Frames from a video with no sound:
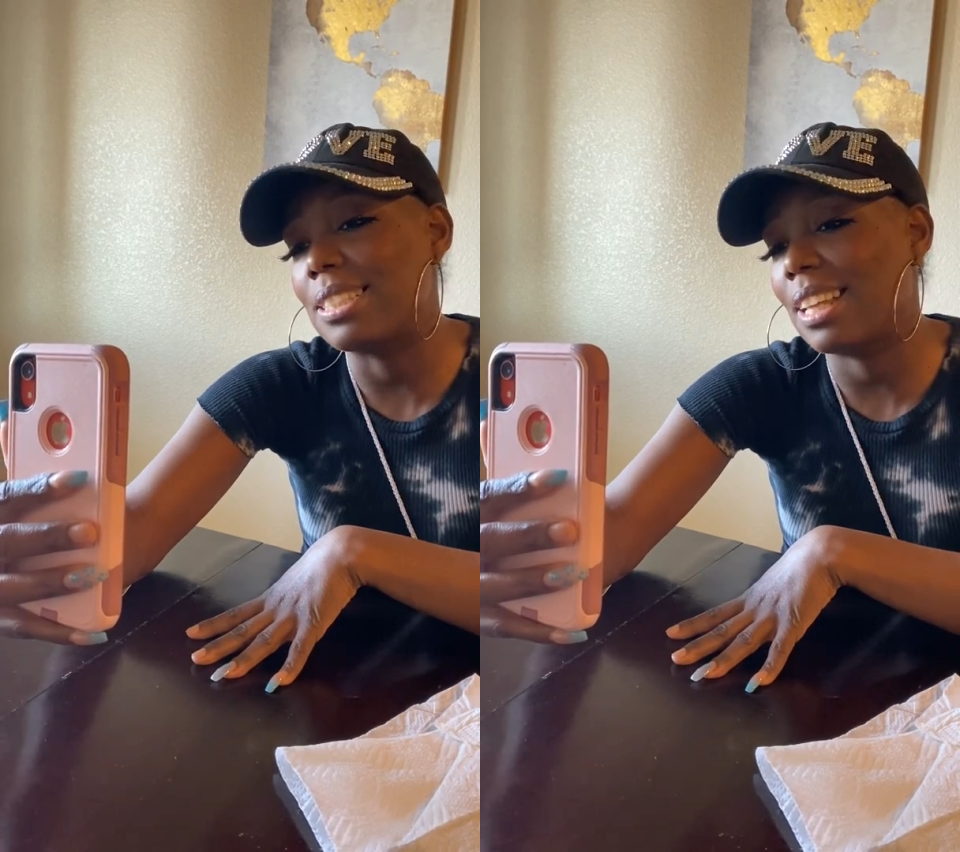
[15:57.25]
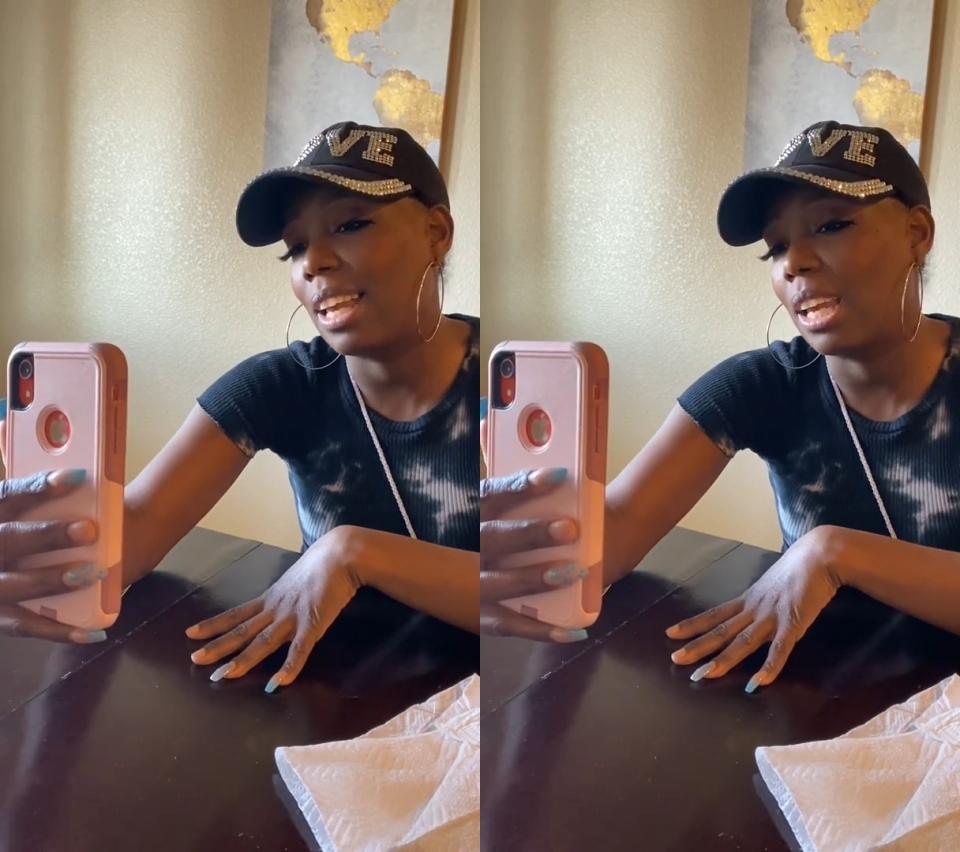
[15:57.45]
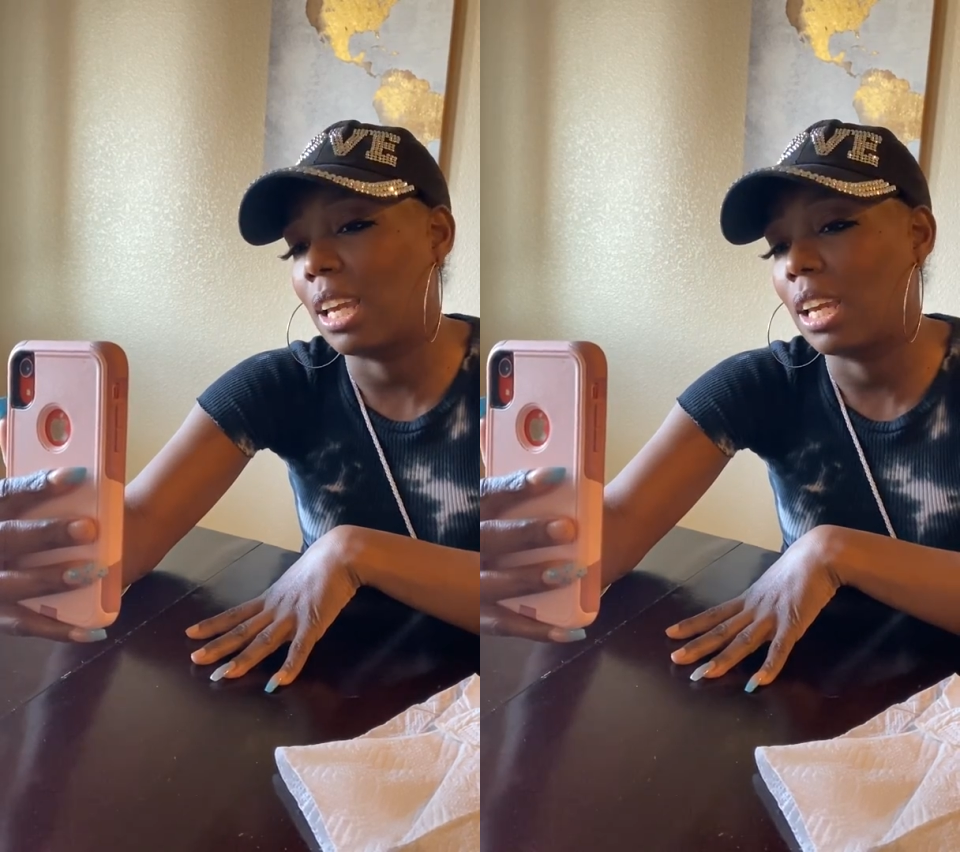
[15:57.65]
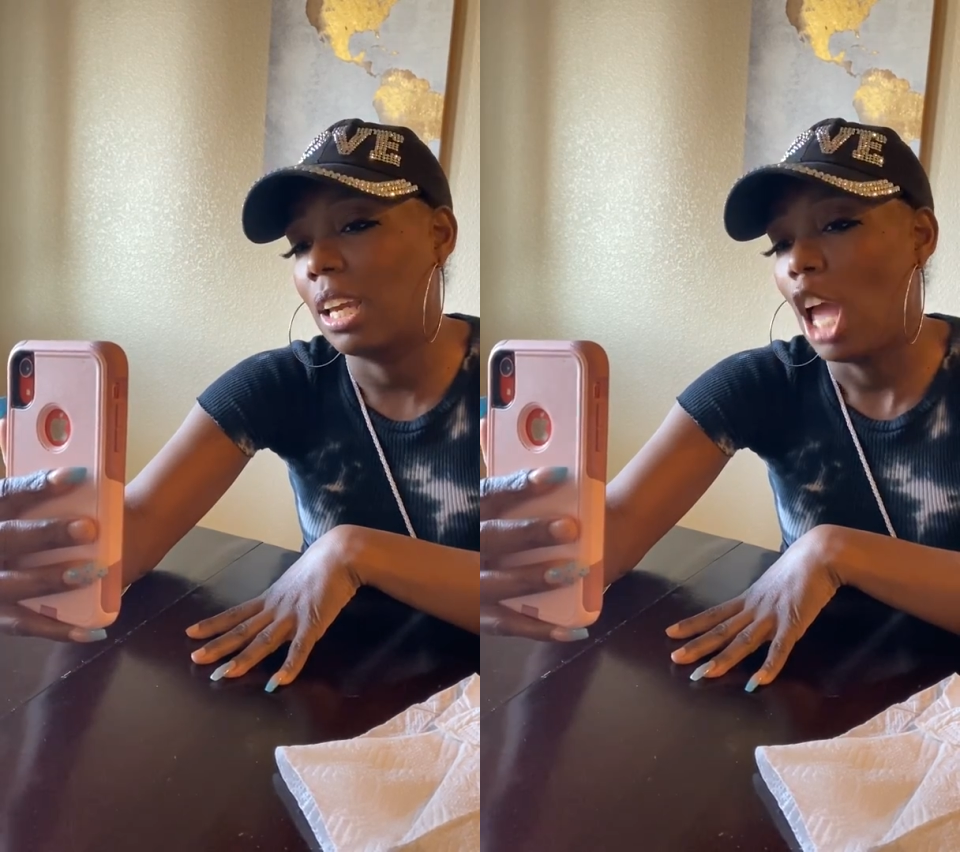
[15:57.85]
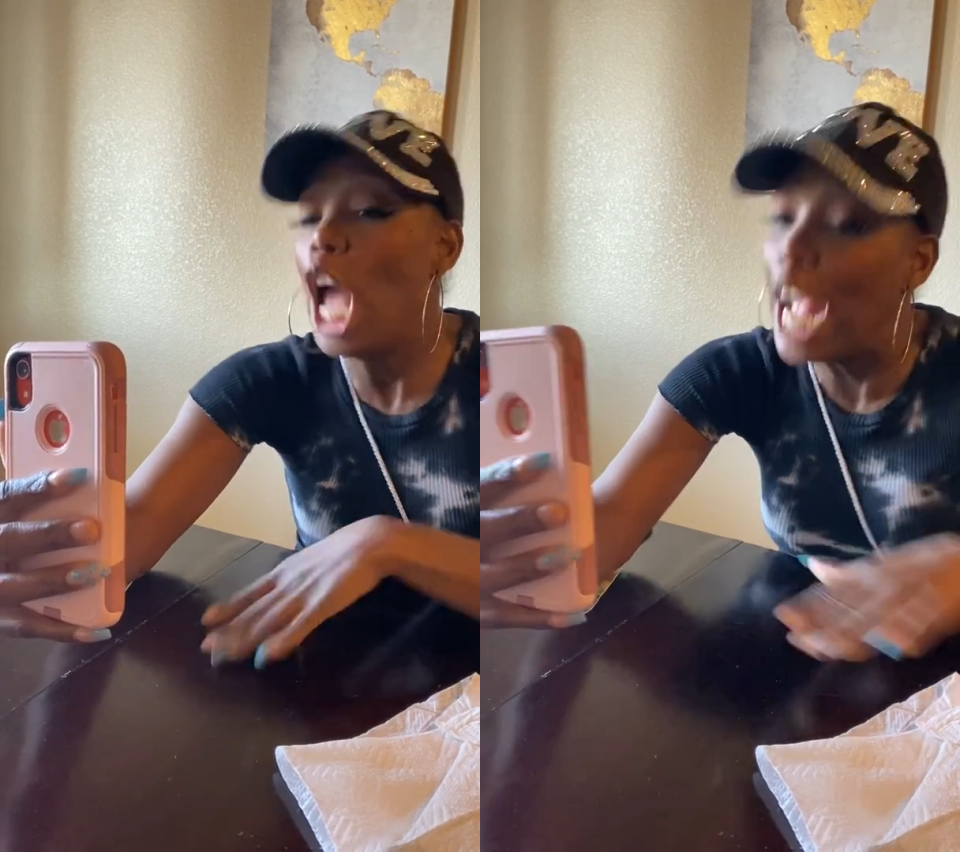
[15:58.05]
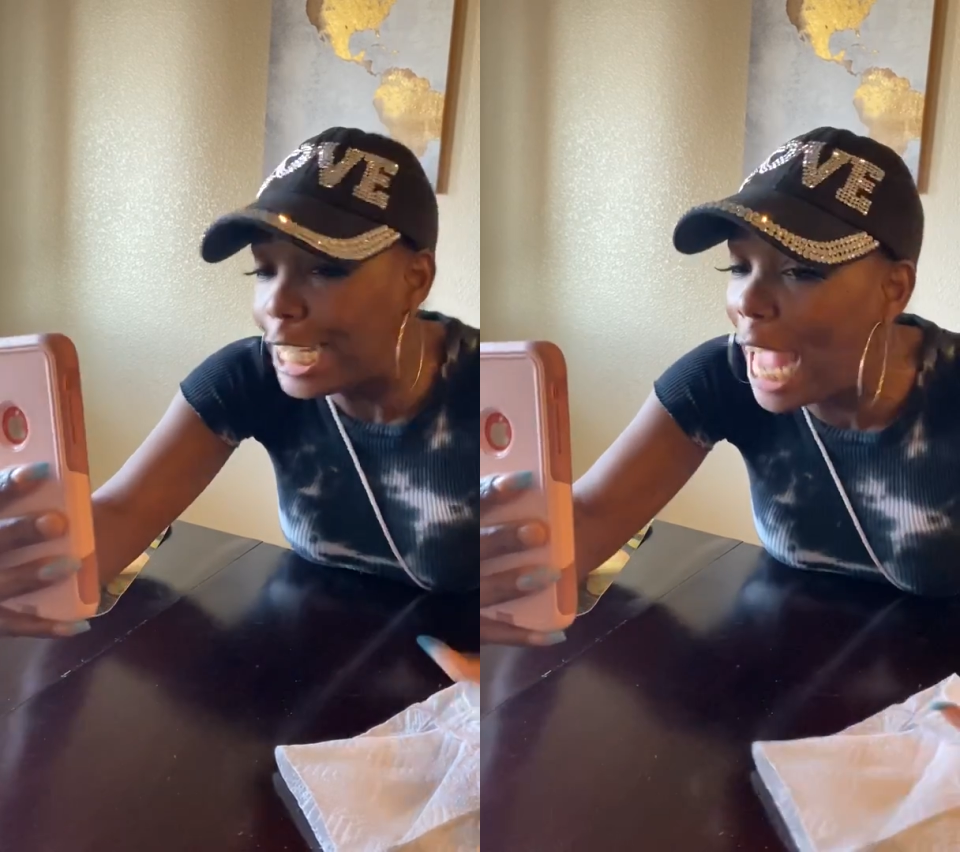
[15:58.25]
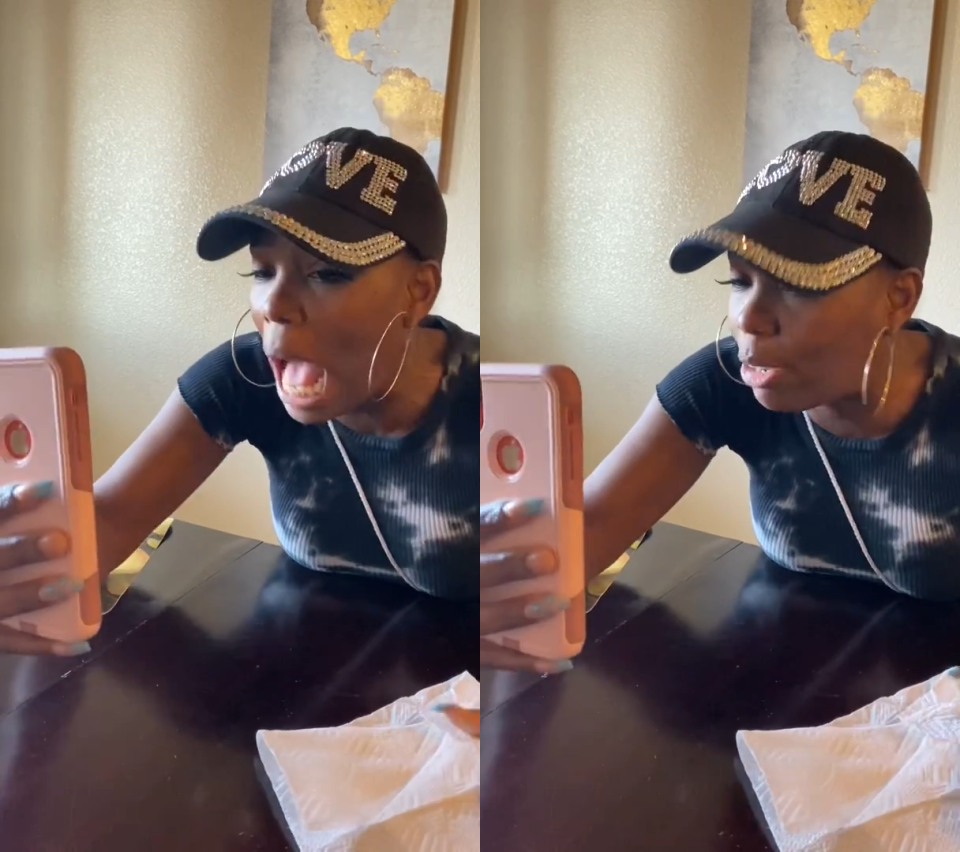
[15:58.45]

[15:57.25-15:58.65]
sing, and y'all